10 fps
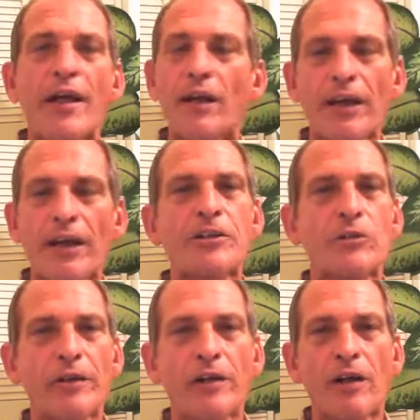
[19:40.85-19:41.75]

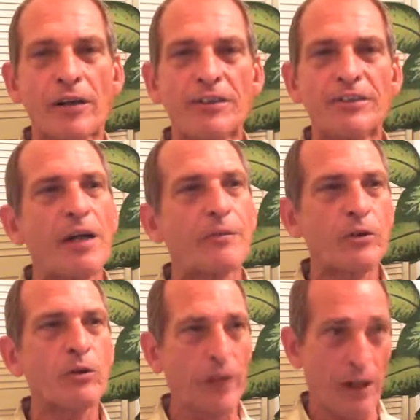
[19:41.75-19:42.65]
intellectually on a
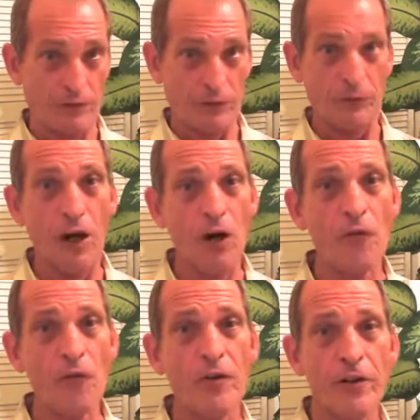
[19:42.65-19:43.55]
conceptual level know
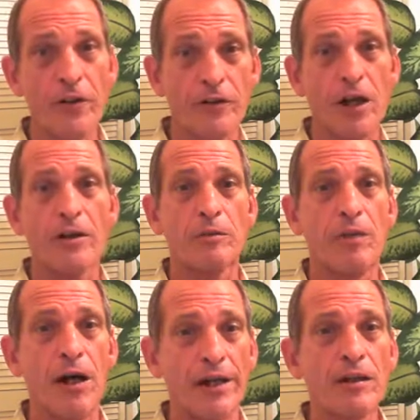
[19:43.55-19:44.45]
that you're not your
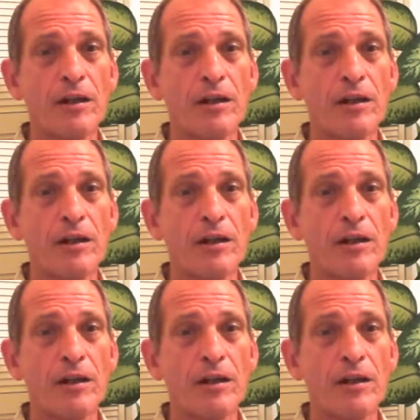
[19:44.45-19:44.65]
body,